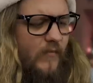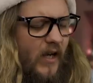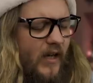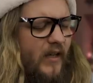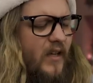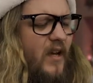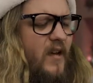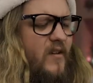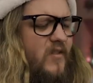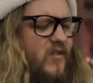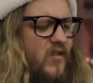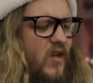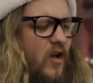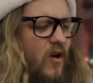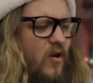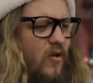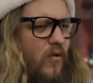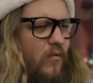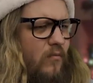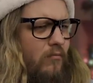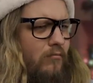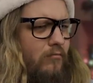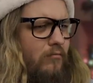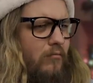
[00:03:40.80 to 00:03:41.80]
I guess
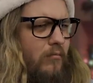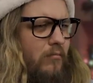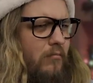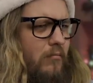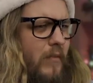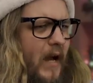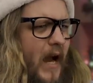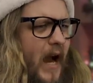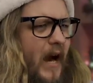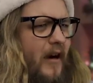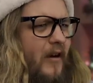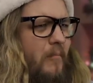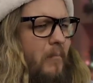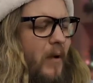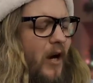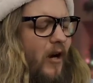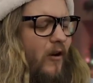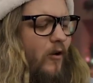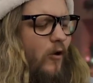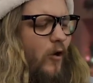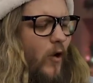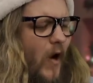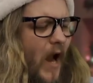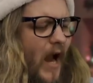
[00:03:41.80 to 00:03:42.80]
so. How did
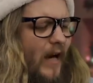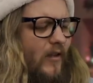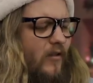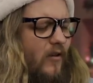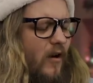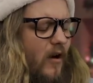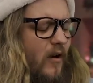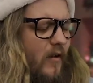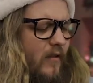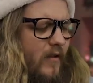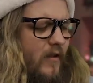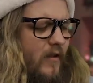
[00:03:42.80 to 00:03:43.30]
Mary react to all